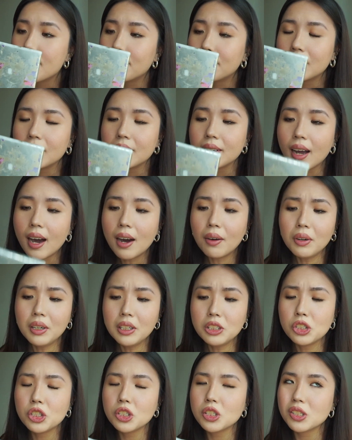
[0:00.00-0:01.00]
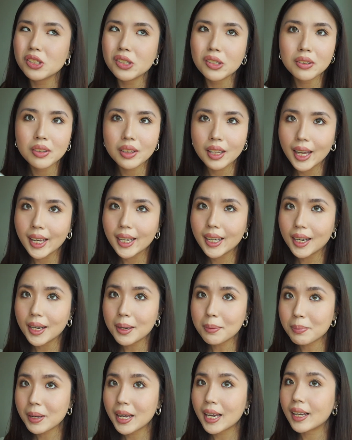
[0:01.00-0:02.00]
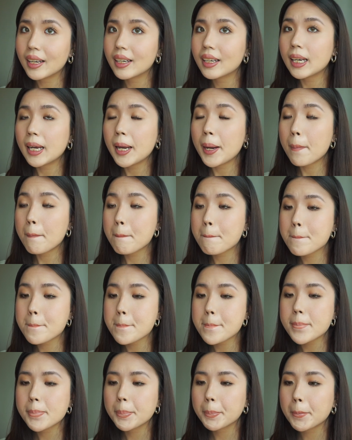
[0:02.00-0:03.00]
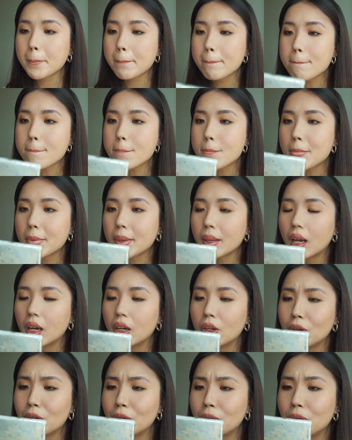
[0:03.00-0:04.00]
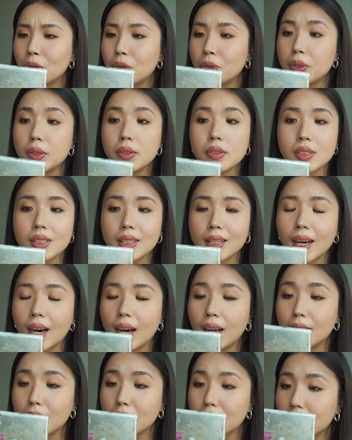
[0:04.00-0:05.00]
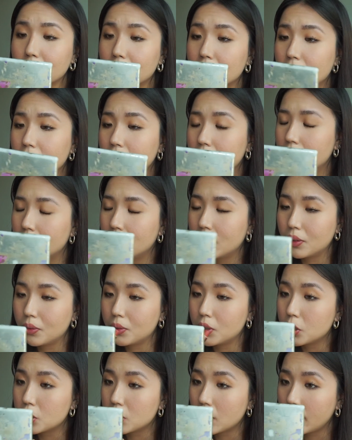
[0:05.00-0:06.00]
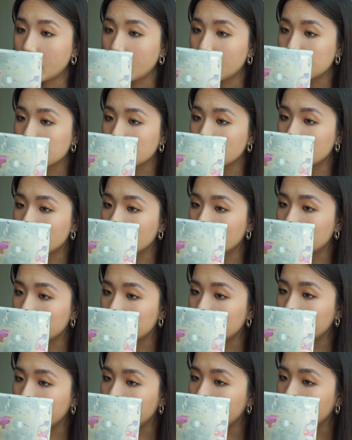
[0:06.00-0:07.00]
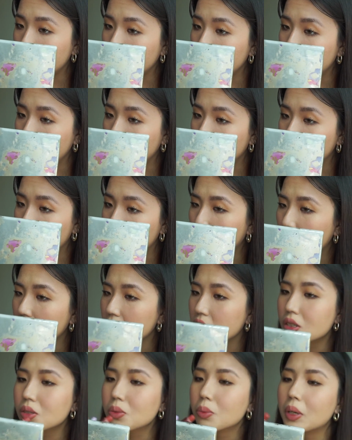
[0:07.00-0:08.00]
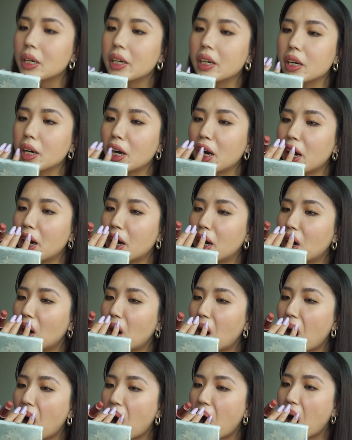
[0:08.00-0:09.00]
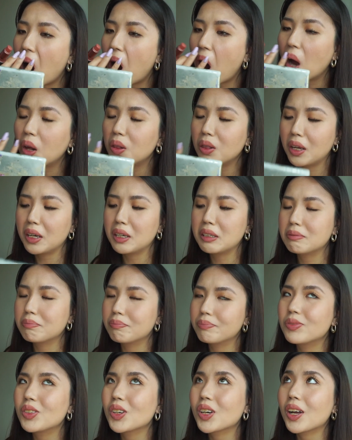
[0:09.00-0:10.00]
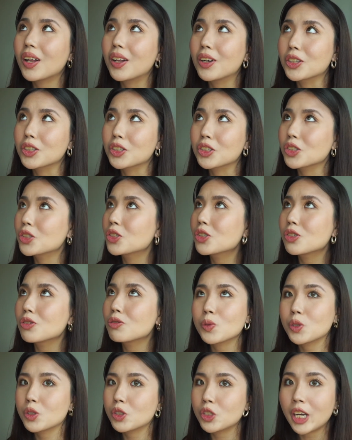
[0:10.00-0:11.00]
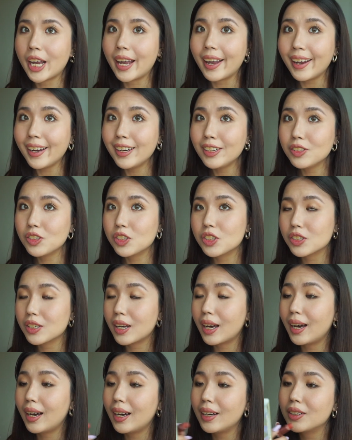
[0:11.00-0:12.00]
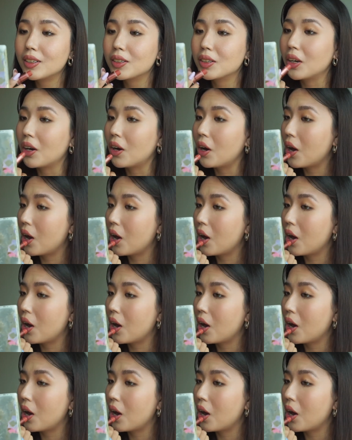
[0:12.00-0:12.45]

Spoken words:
But now it just looks like a pinky nude color, which I absolutely love it. It's weird how like the color just changed. I don't know.